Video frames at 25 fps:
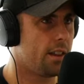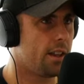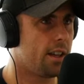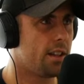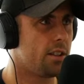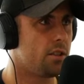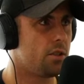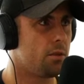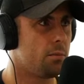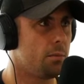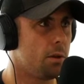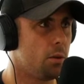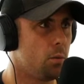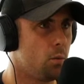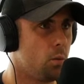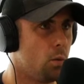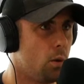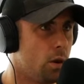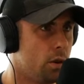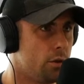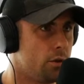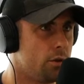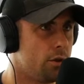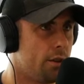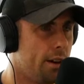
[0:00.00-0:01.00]
took me
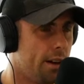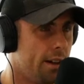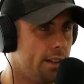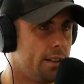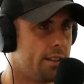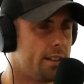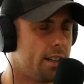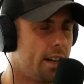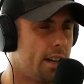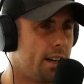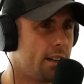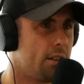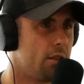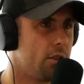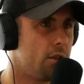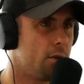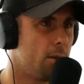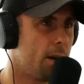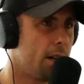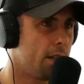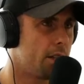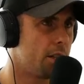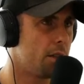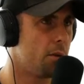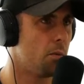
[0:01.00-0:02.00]
one training cycle to
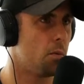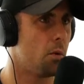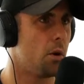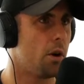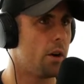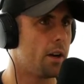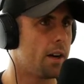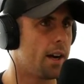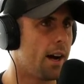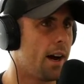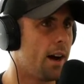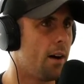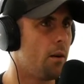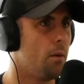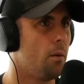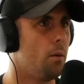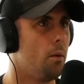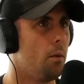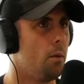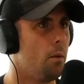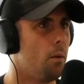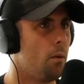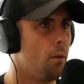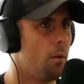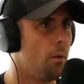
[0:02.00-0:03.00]
actually work out
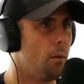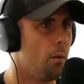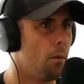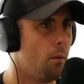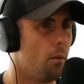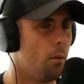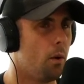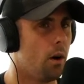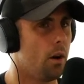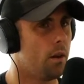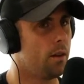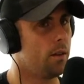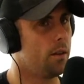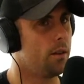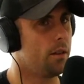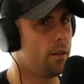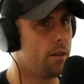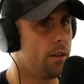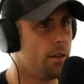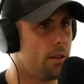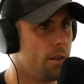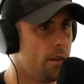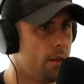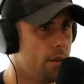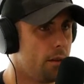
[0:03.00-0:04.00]

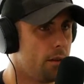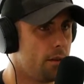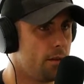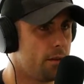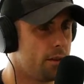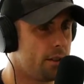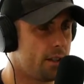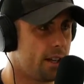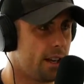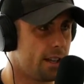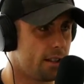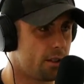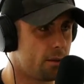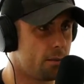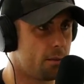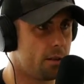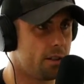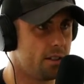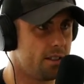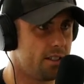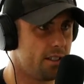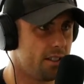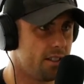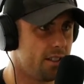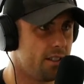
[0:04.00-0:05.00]
to get some
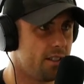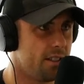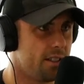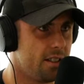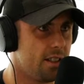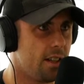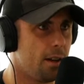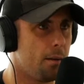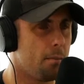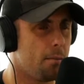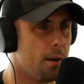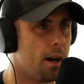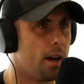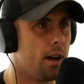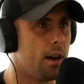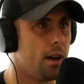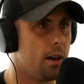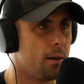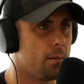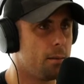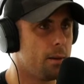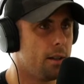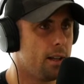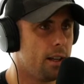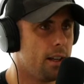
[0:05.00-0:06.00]
consistency in my
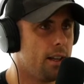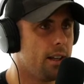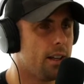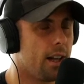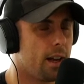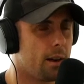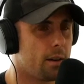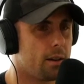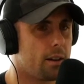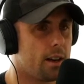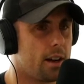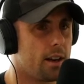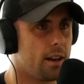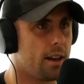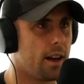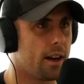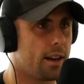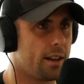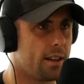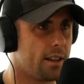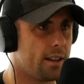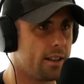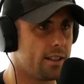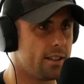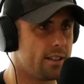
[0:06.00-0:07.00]
RPE. Like I
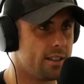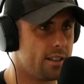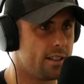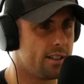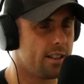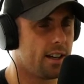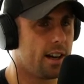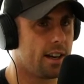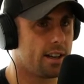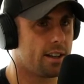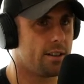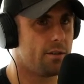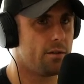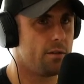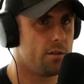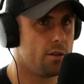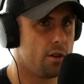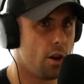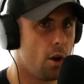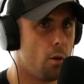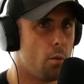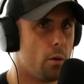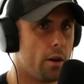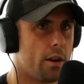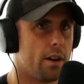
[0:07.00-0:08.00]
can
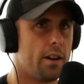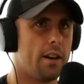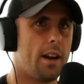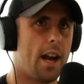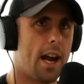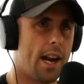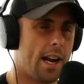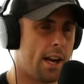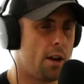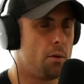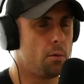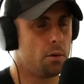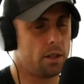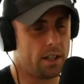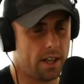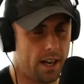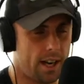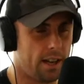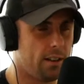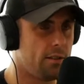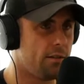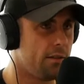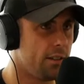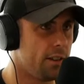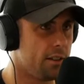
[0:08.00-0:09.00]
know what an
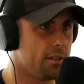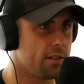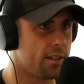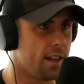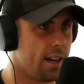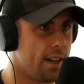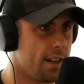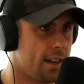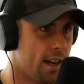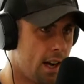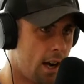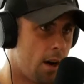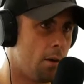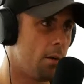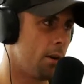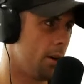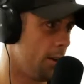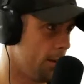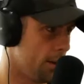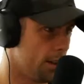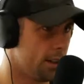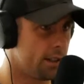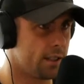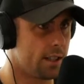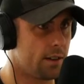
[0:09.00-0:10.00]
8 feels like now. I know
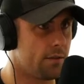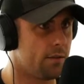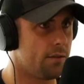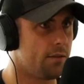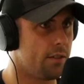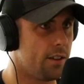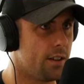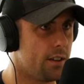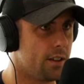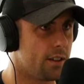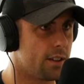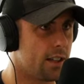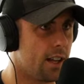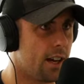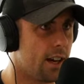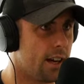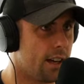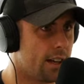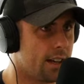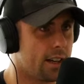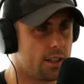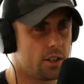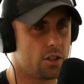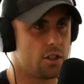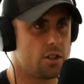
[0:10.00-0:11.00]
what a 7 feels
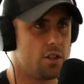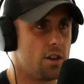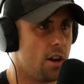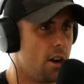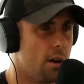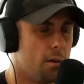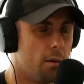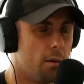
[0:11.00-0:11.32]
like. I just know.